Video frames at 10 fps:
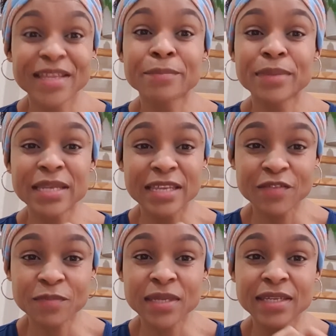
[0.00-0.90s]

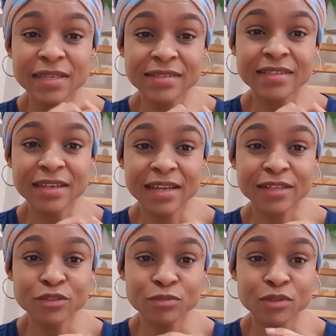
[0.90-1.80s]
Believe me, it doesn't
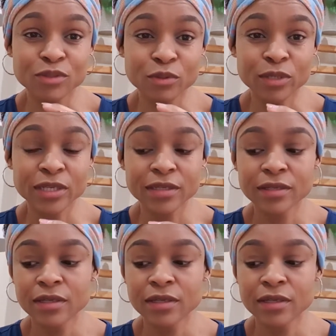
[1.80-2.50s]
like to be soggy.